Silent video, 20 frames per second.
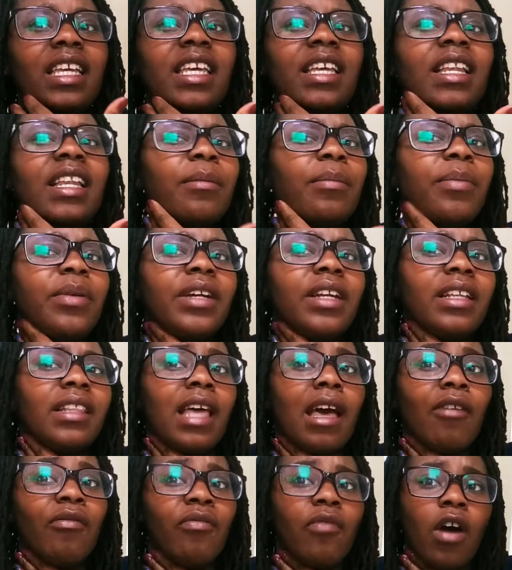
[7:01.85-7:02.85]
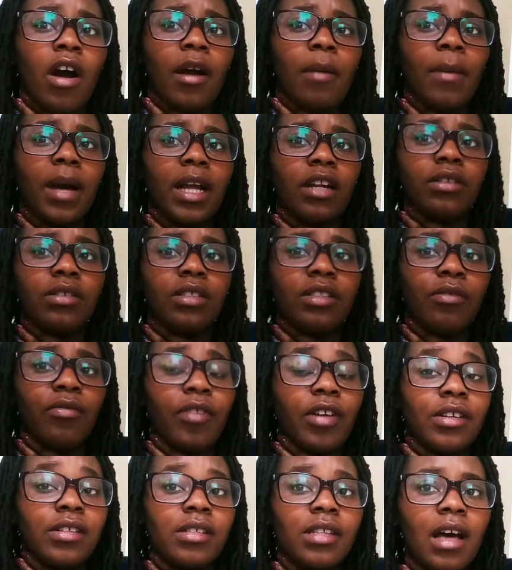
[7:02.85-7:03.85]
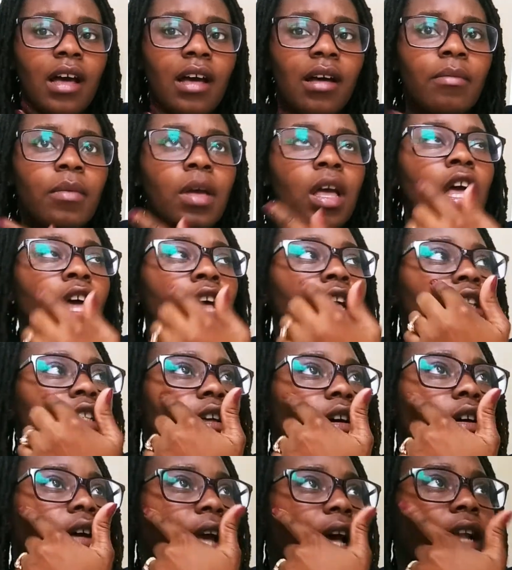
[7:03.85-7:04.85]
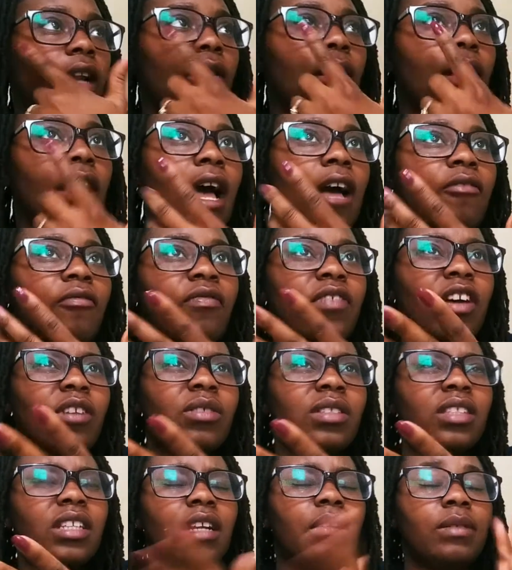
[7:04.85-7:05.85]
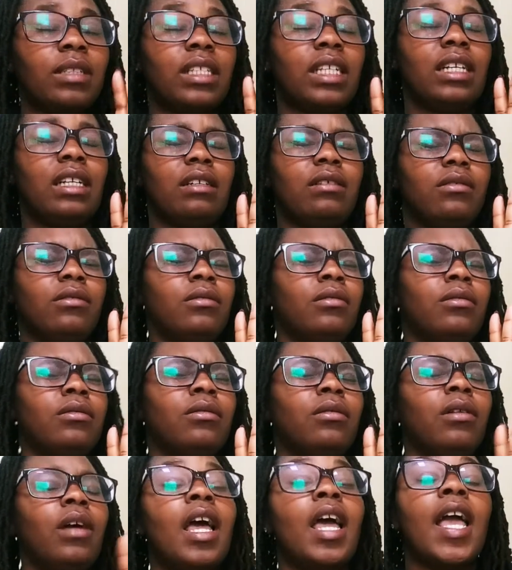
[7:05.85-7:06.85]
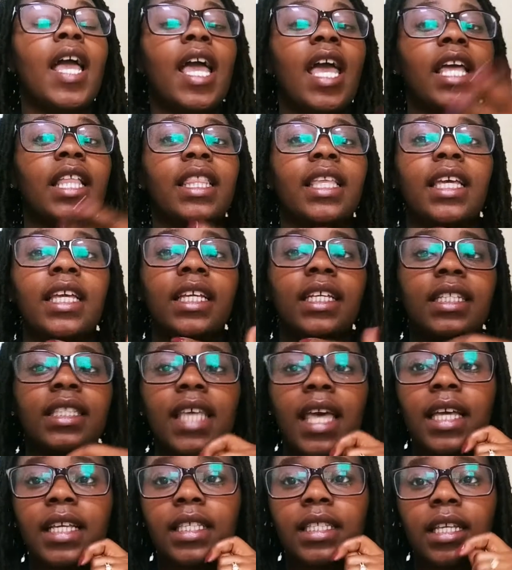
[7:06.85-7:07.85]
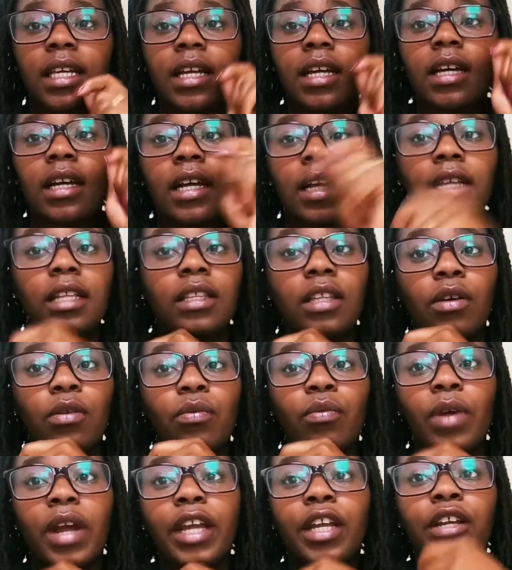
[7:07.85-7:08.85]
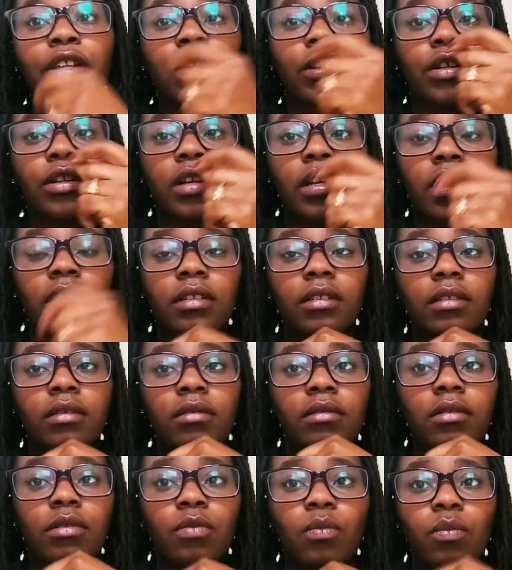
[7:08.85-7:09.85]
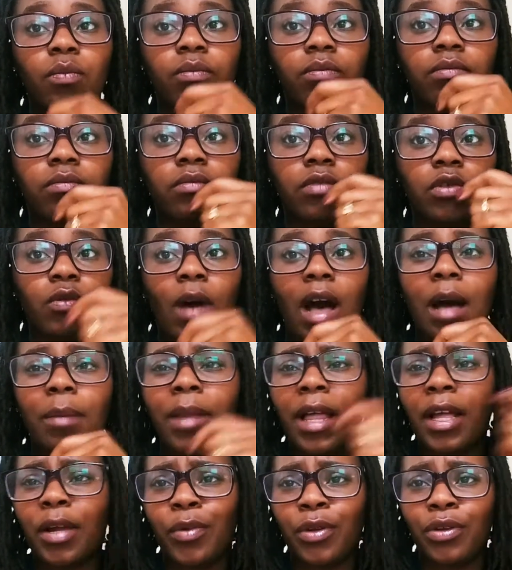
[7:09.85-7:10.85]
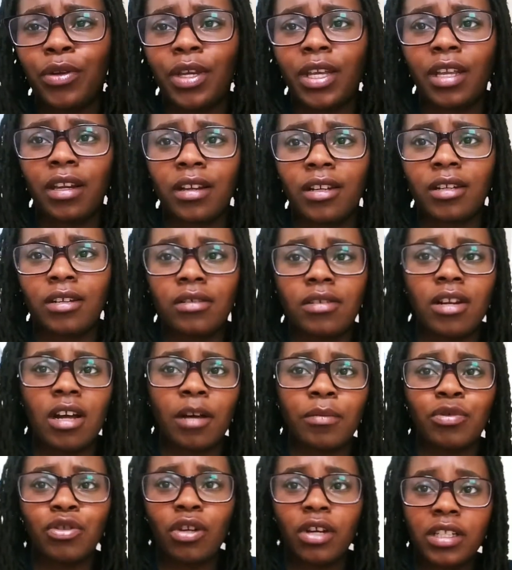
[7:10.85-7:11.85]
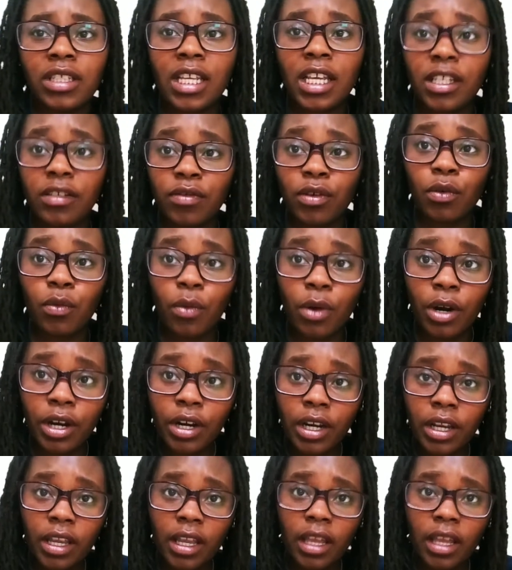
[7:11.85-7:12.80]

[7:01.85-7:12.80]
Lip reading: didn't put it that far in my nose the first time, so it kind of, I felt it, and I was like, ooh. And then he takes the regular swab, like when you get a drug test for work,